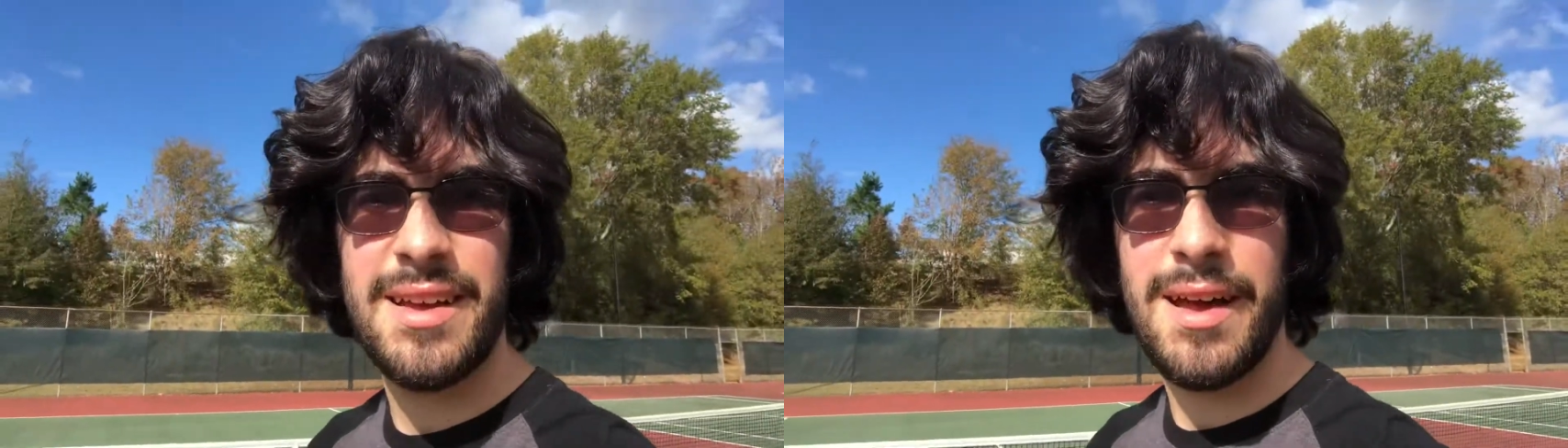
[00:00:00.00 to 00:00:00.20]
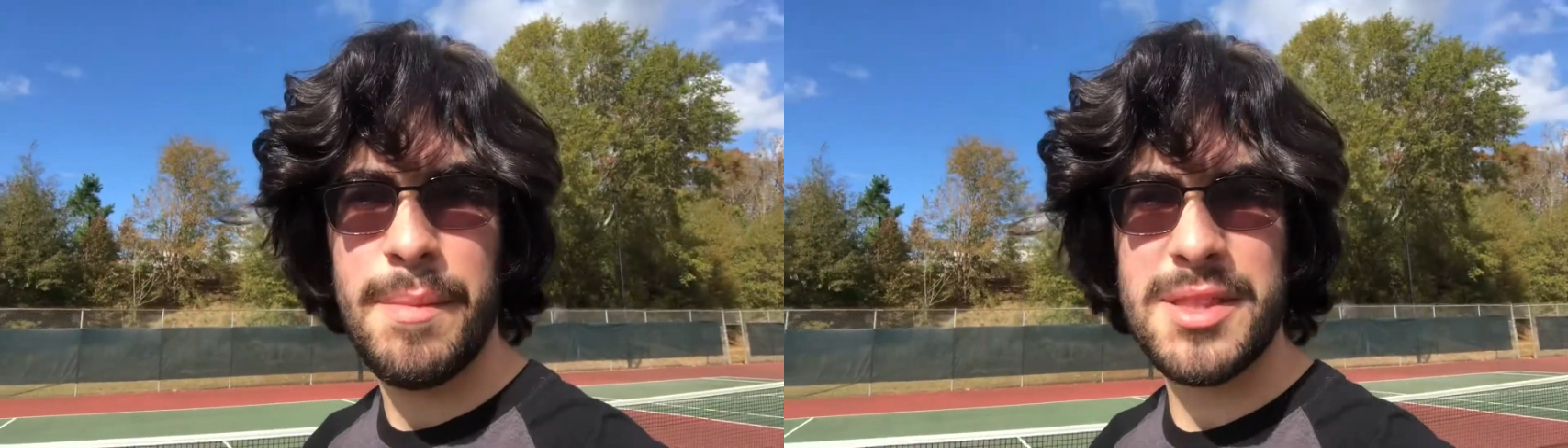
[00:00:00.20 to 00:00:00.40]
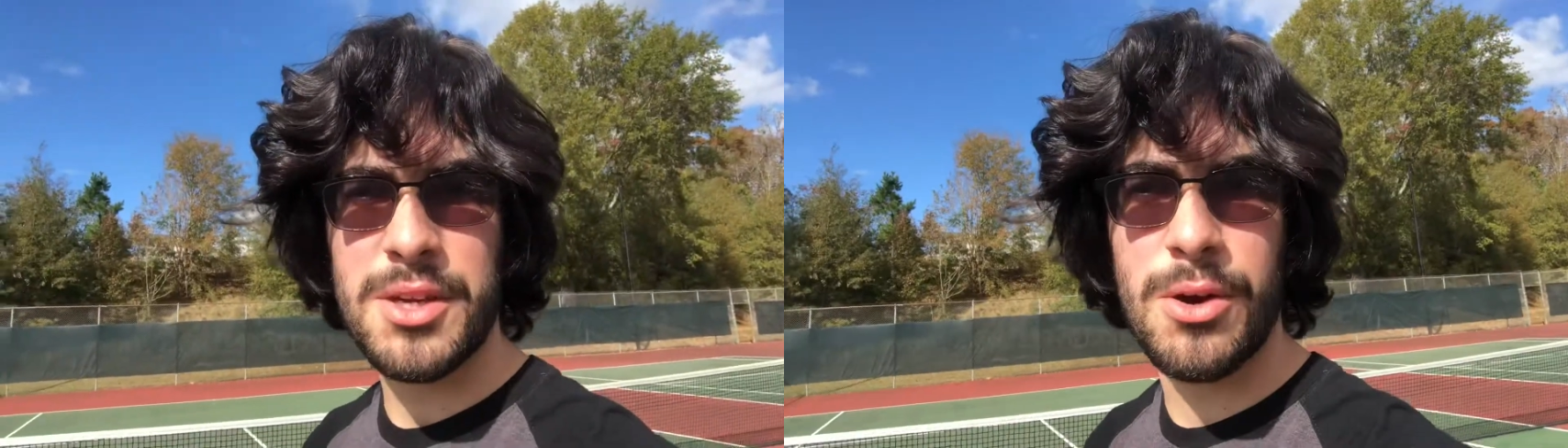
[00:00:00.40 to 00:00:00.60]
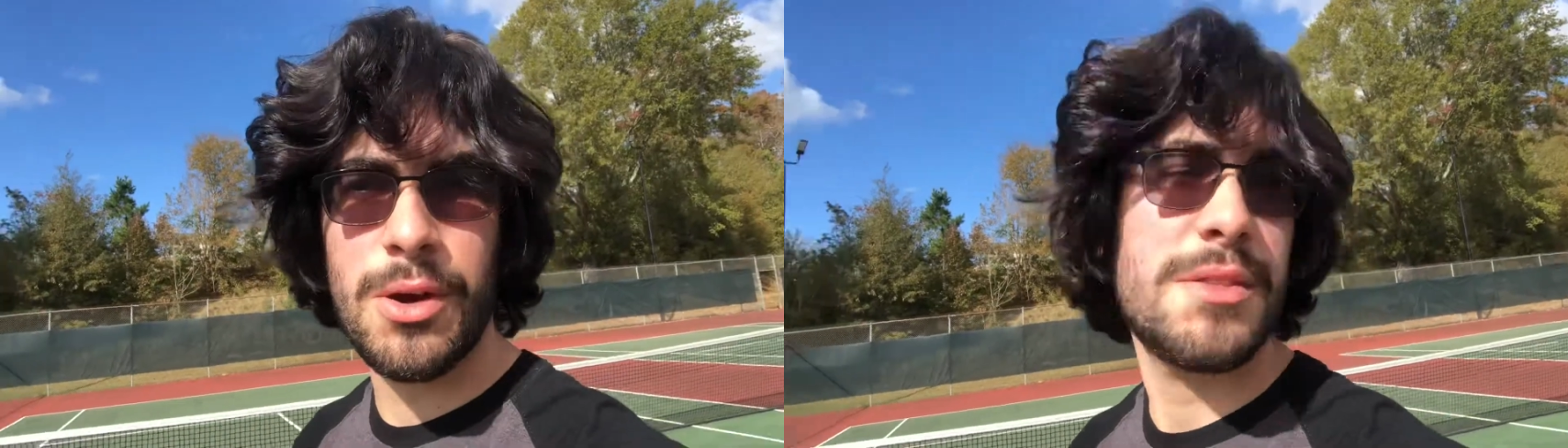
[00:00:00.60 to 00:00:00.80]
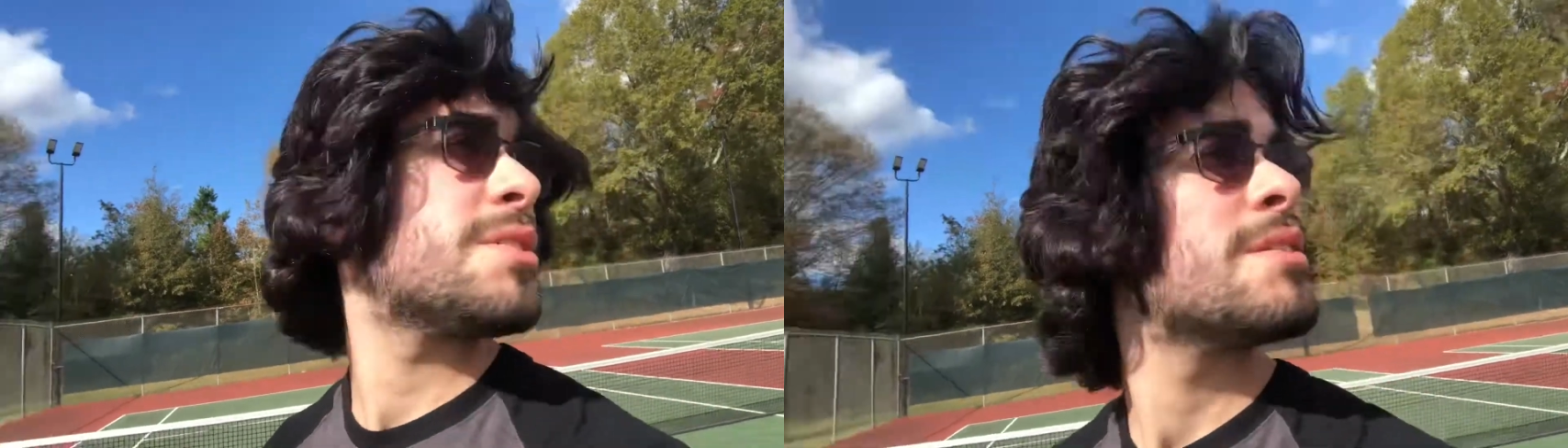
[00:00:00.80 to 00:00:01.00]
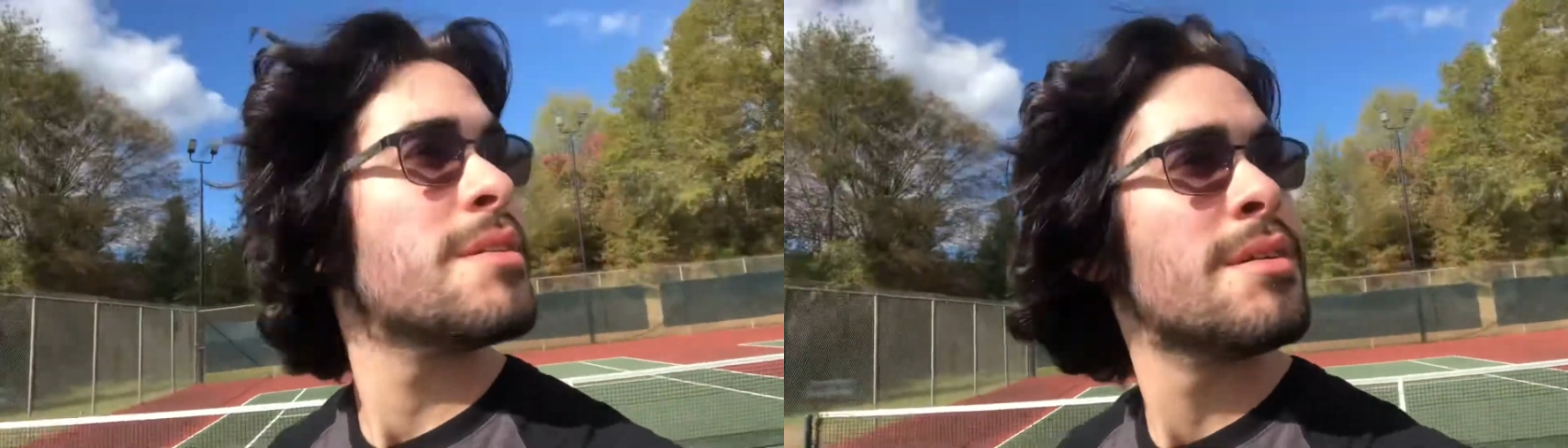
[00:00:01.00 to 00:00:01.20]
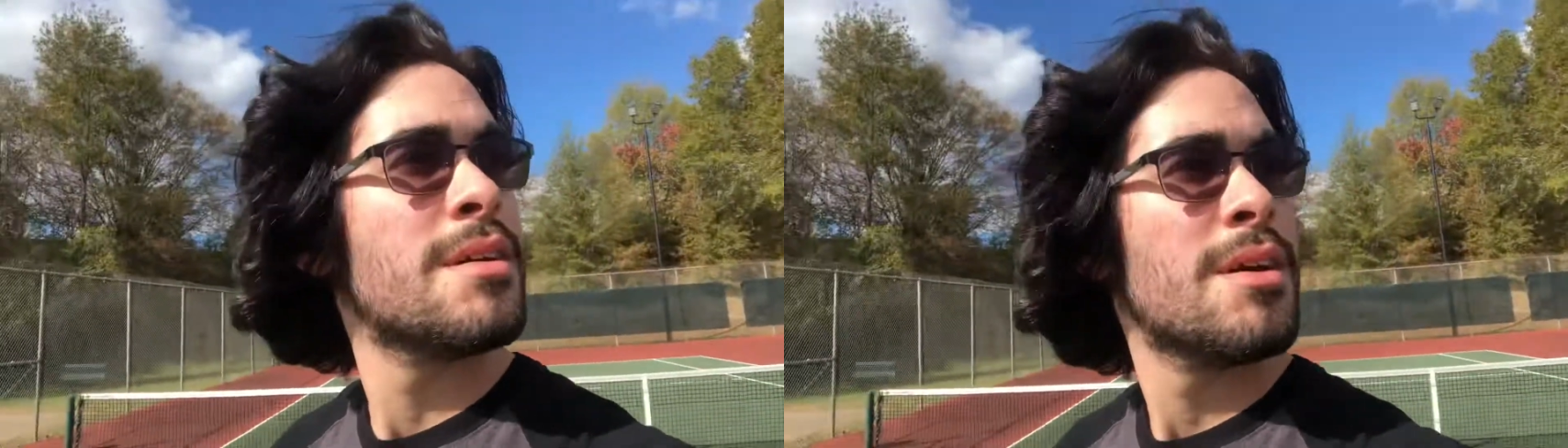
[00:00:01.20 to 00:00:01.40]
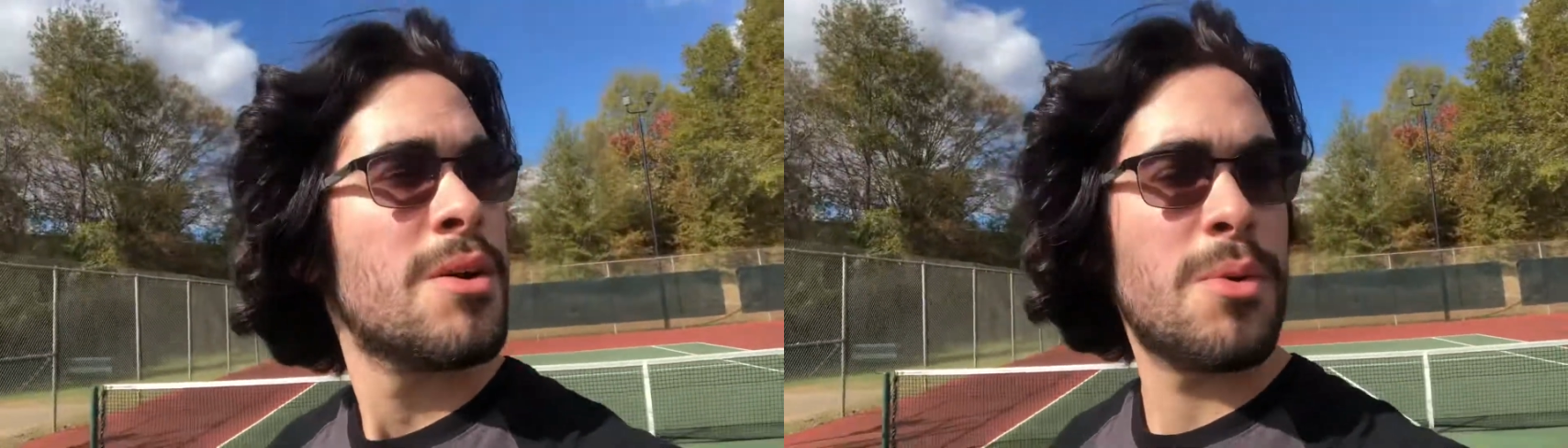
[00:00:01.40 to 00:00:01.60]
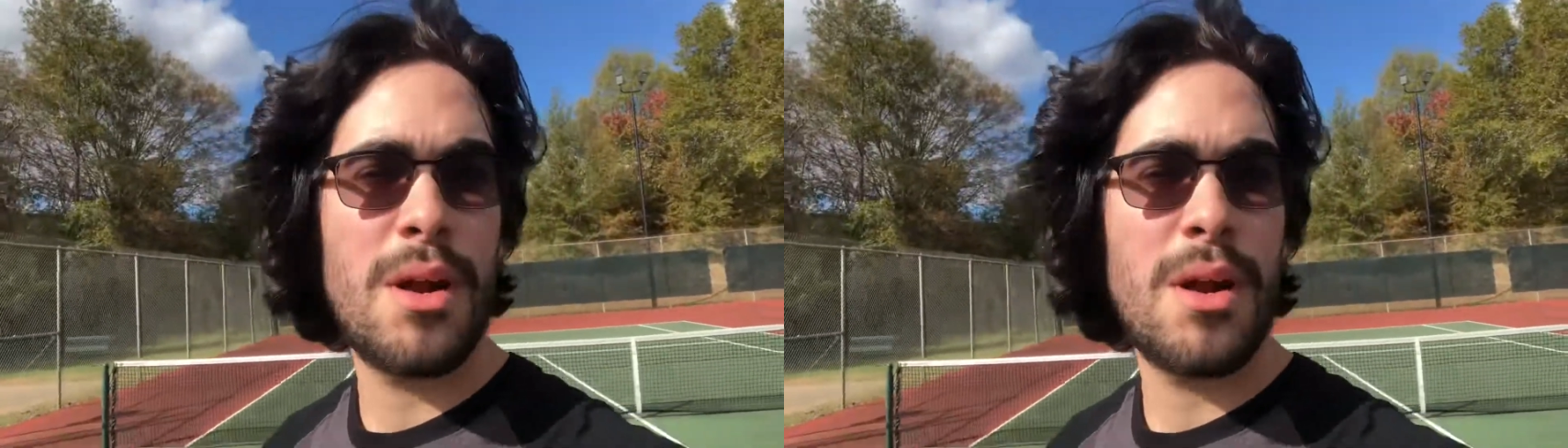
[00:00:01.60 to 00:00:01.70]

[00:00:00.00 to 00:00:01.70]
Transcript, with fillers: I'm at the courts where